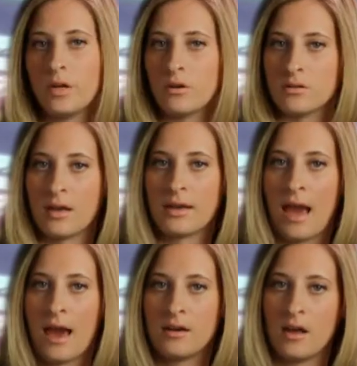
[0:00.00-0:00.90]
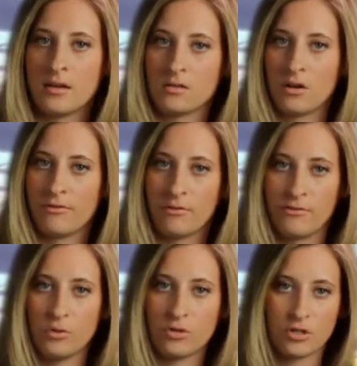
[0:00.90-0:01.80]
readers that canonize her for
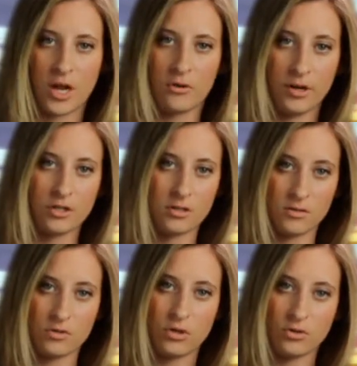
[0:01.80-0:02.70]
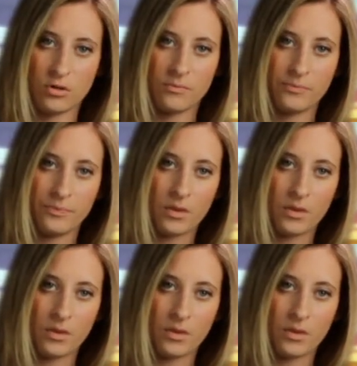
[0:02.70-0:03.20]
future generations of children.